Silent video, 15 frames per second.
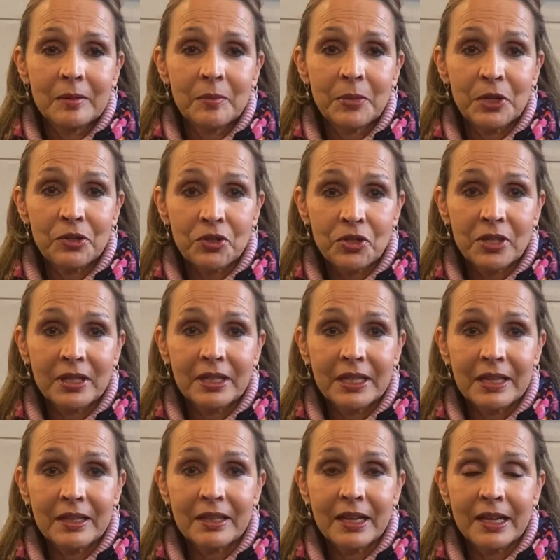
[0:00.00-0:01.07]
personally
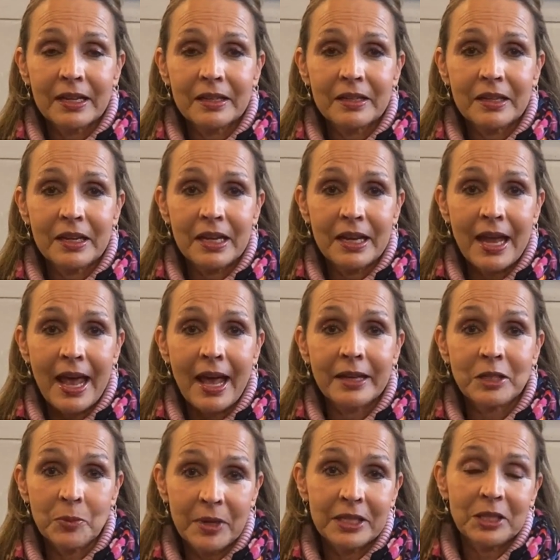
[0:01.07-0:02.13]
that he had
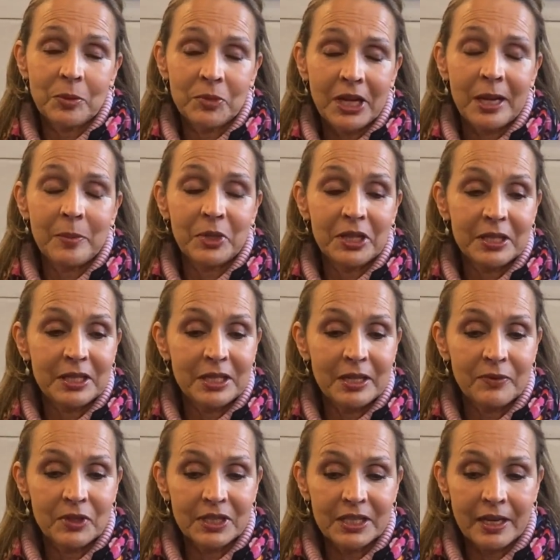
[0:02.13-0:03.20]
spent some time at the
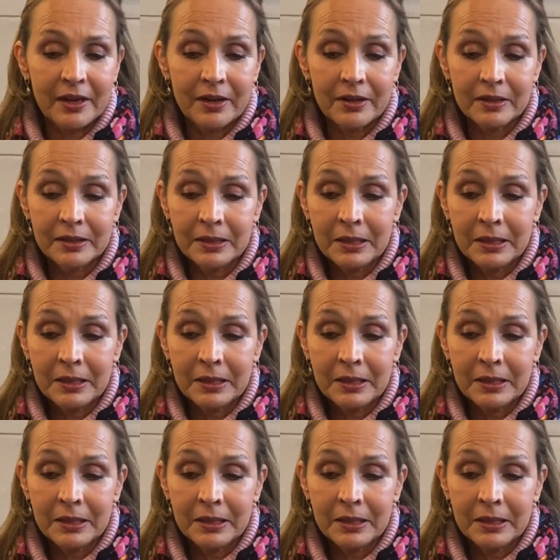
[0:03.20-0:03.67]
Suneg Center.